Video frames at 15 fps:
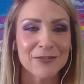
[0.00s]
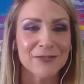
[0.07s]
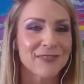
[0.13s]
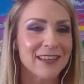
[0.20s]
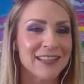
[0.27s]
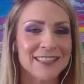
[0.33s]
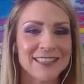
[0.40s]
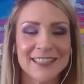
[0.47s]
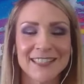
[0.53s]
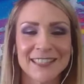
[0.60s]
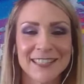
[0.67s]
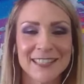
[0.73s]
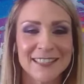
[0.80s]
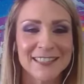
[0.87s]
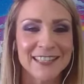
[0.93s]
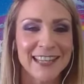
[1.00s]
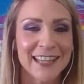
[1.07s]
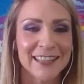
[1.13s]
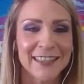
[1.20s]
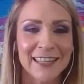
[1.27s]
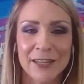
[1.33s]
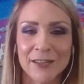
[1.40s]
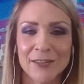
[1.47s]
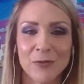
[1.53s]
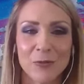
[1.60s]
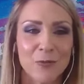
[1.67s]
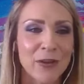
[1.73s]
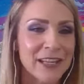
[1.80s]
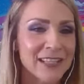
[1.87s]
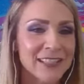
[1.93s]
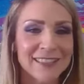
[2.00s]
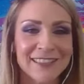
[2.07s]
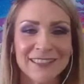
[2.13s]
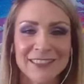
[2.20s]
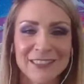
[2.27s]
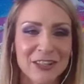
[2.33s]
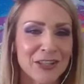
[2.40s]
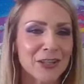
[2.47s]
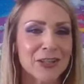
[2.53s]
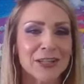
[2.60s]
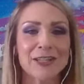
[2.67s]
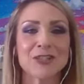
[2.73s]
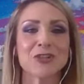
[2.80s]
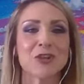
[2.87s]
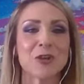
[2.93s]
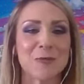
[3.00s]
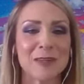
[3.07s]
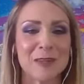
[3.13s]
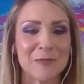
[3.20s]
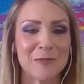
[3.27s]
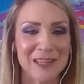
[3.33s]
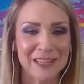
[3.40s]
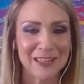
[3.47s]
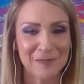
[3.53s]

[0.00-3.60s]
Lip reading: assistance, and then when are you going to show me the money?